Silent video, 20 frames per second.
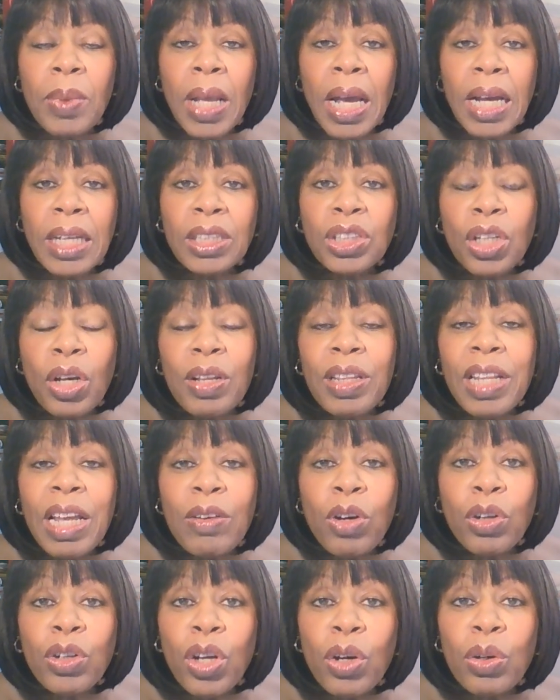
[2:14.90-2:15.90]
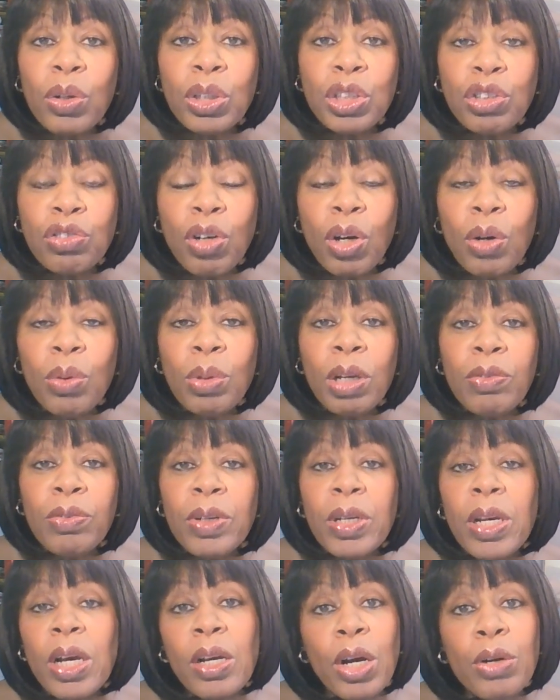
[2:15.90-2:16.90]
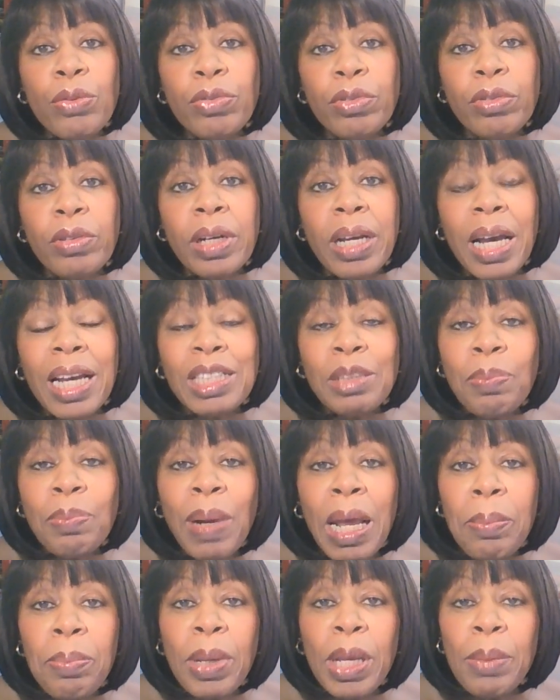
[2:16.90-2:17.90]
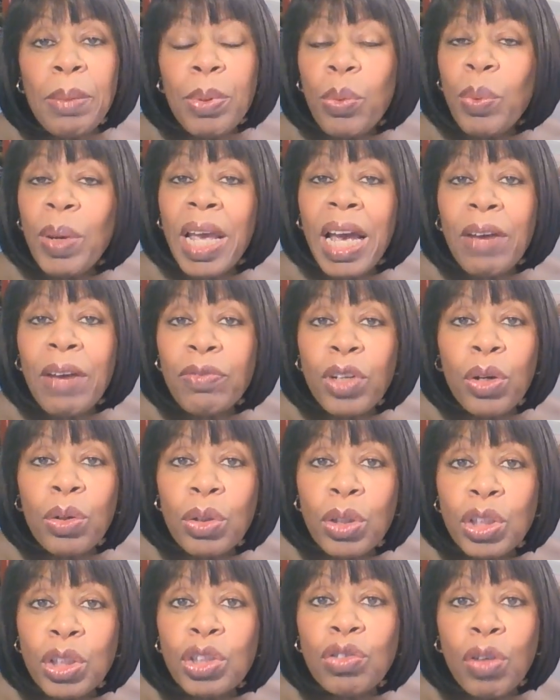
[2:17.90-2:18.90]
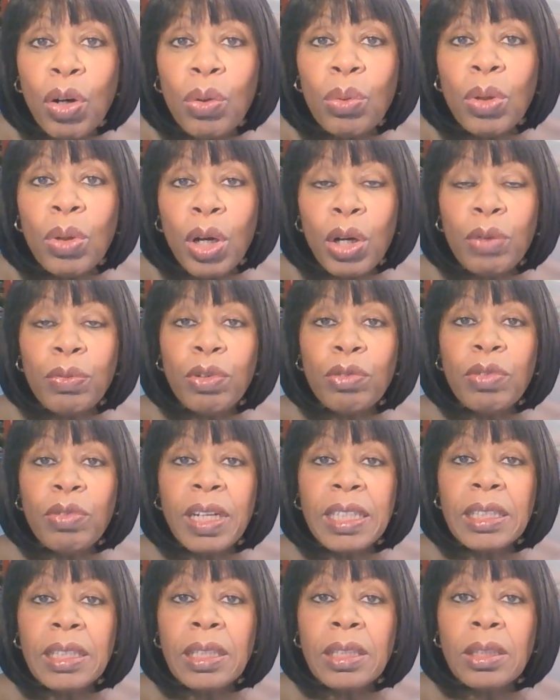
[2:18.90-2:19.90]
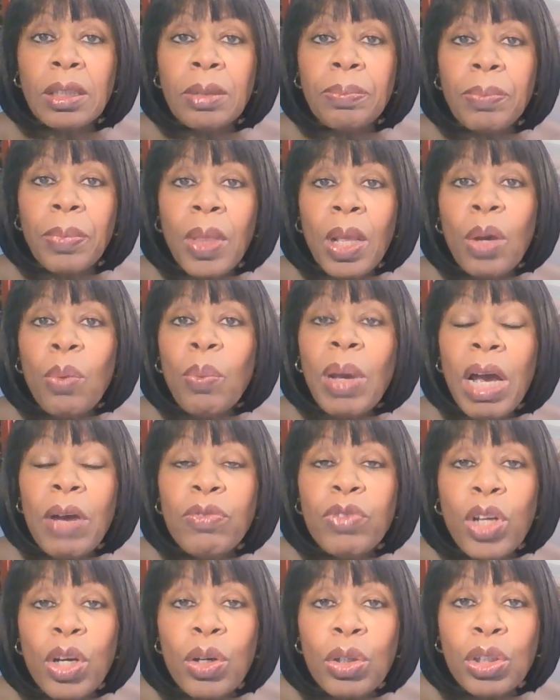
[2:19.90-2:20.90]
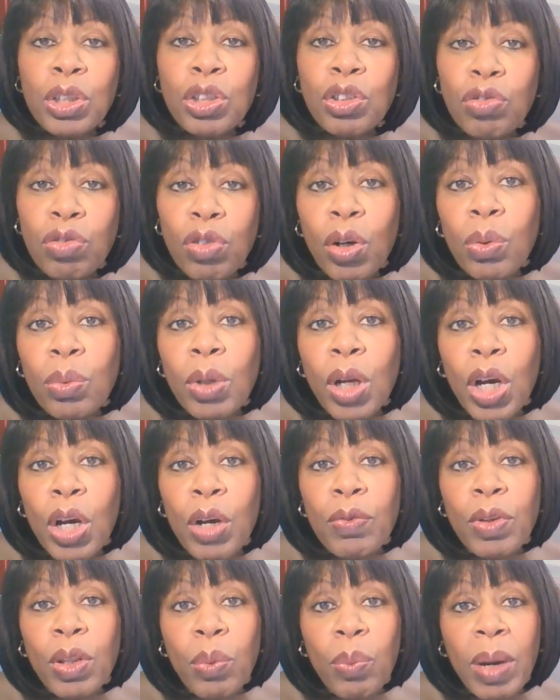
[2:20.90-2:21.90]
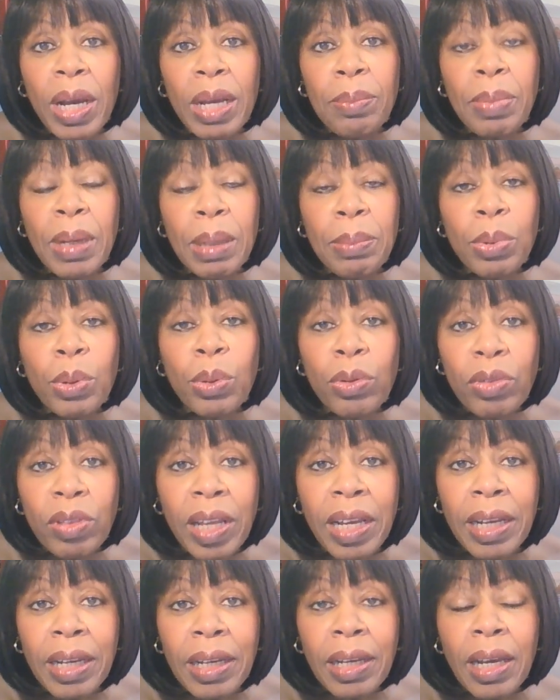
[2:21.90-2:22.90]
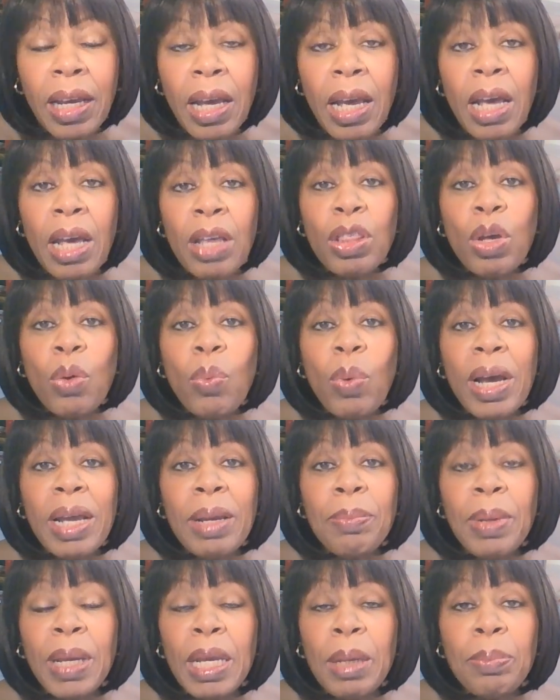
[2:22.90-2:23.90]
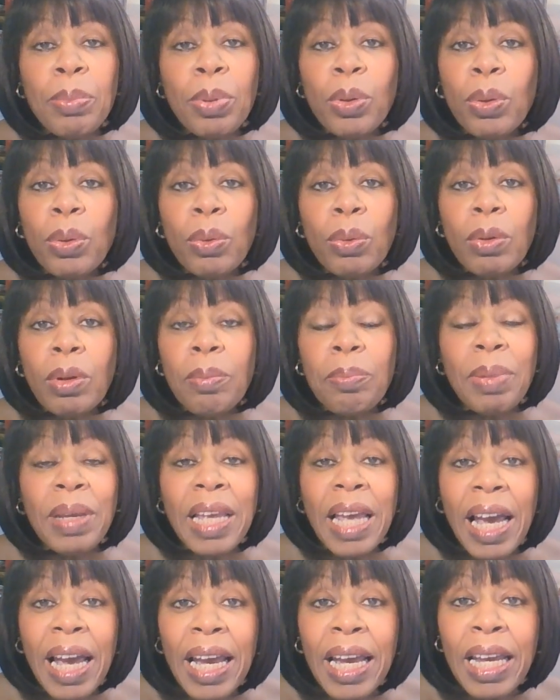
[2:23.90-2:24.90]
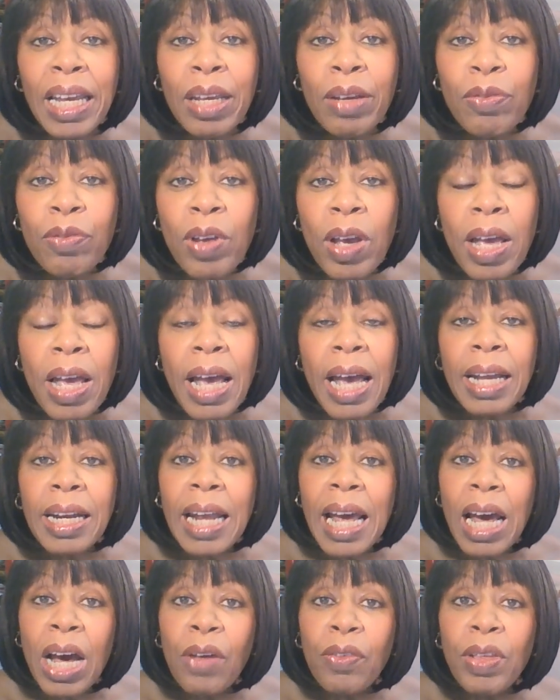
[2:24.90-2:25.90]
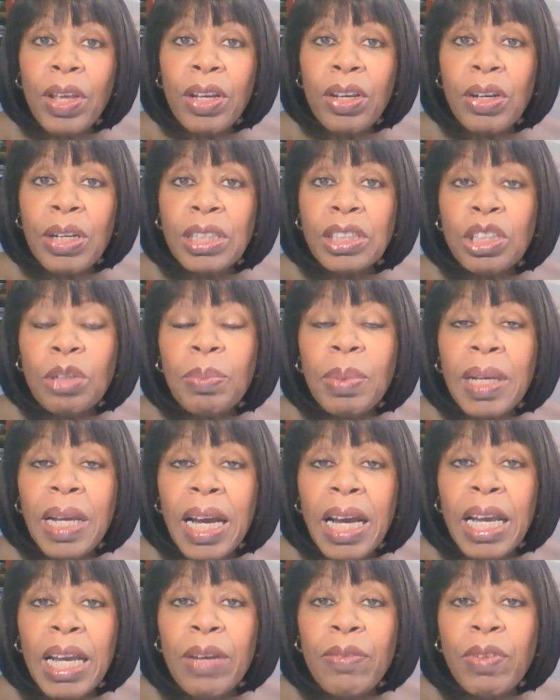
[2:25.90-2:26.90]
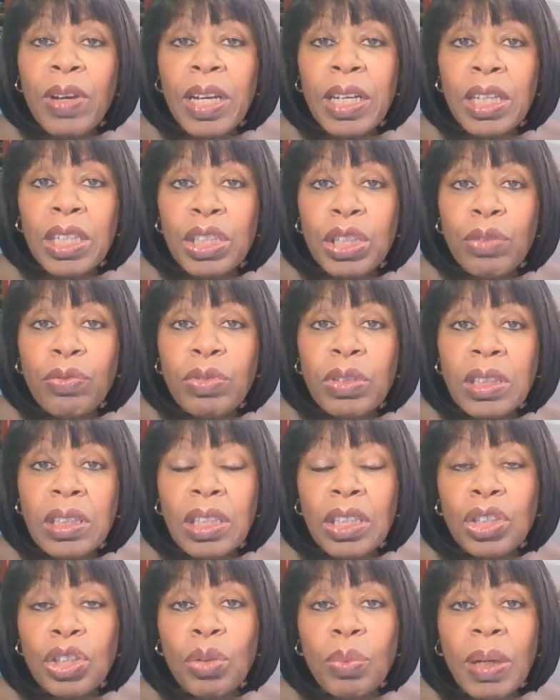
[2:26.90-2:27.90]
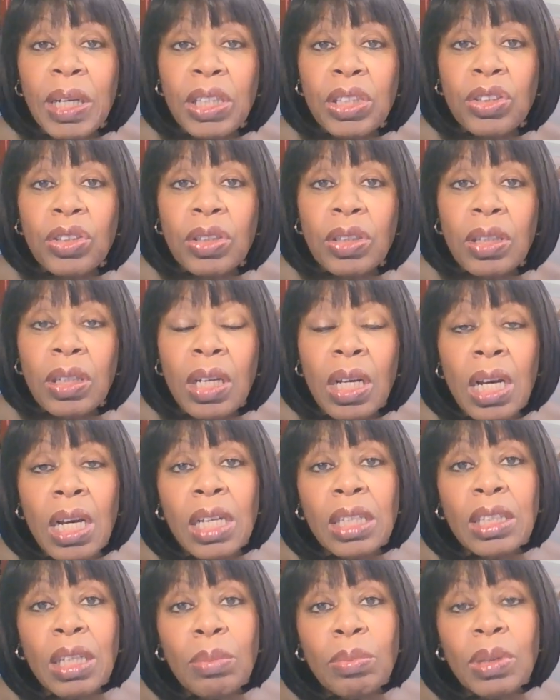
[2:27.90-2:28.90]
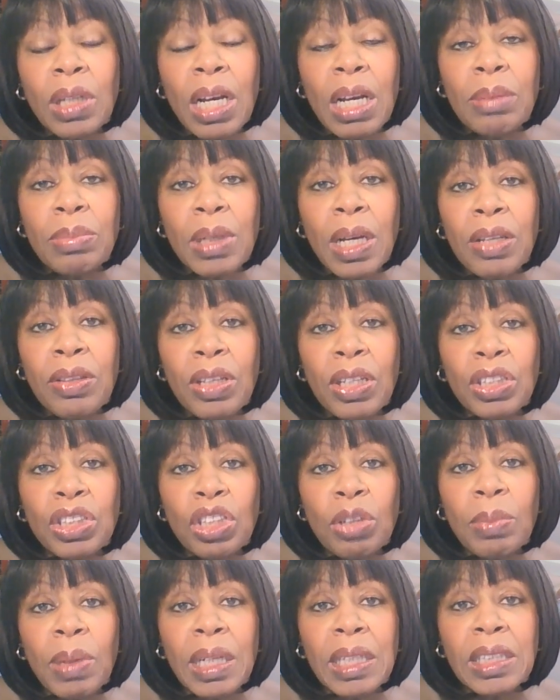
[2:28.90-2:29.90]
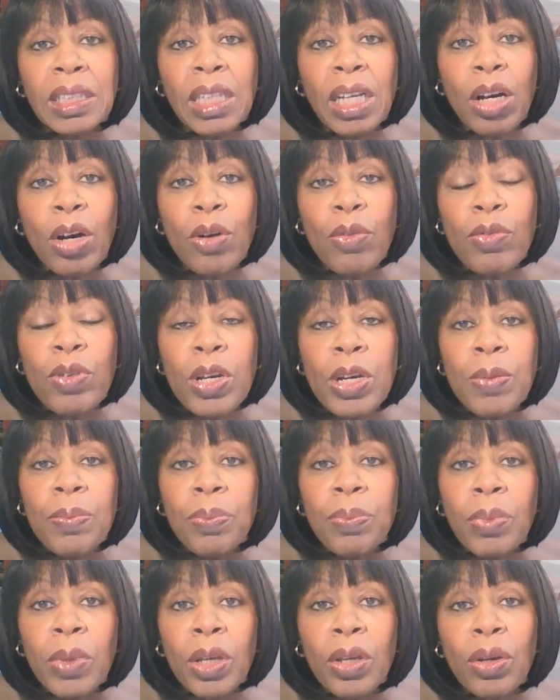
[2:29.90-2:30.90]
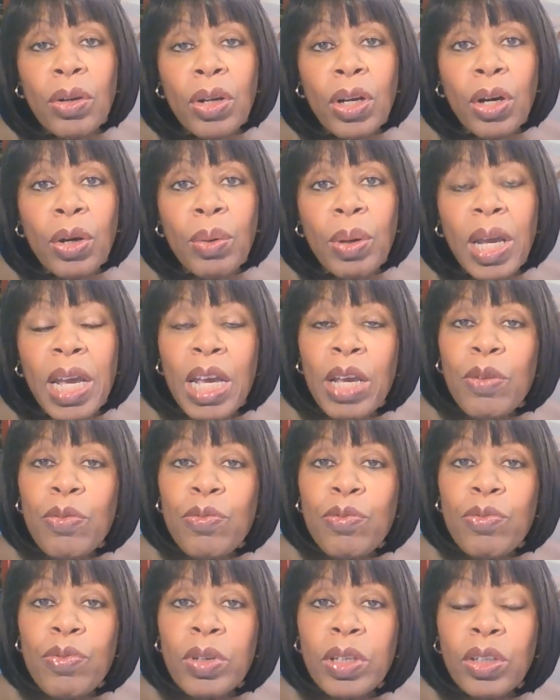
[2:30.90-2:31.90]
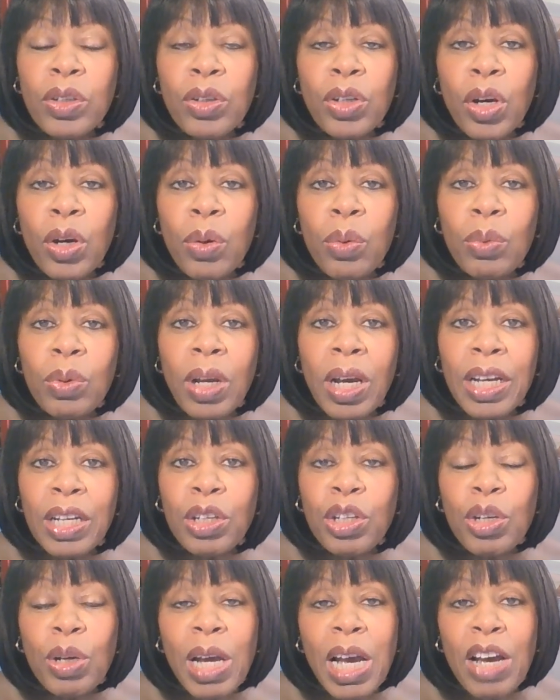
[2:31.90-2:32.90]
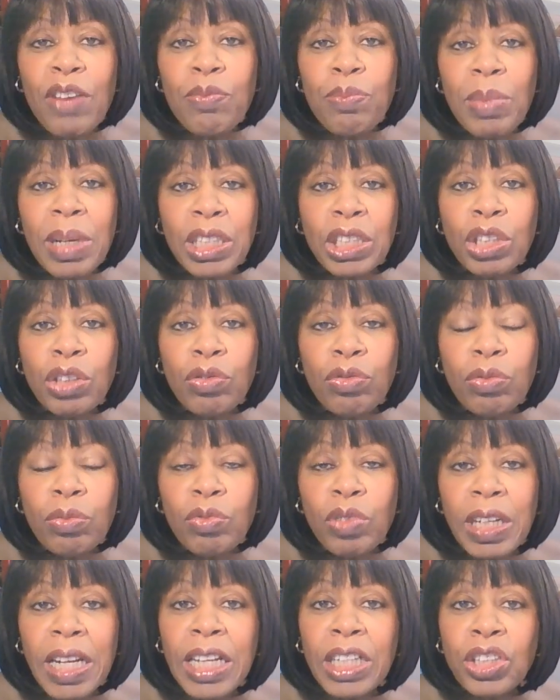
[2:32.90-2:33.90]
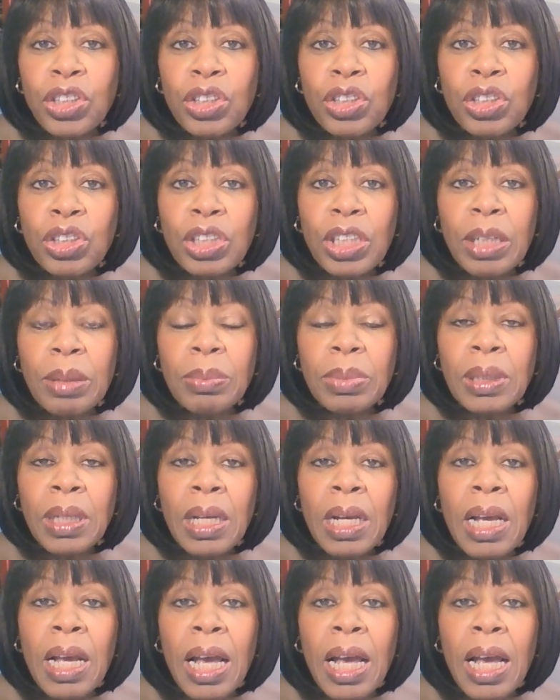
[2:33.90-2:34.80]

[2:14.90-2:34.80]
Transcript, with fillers: and so and they've got no control over, over it. As black people, we have no control over racism. We have no control over the way people think, the way people behave, and how they're going to behave in a different situation. Sometimes I think to myself, you know, if you know, like you have mixed relationships.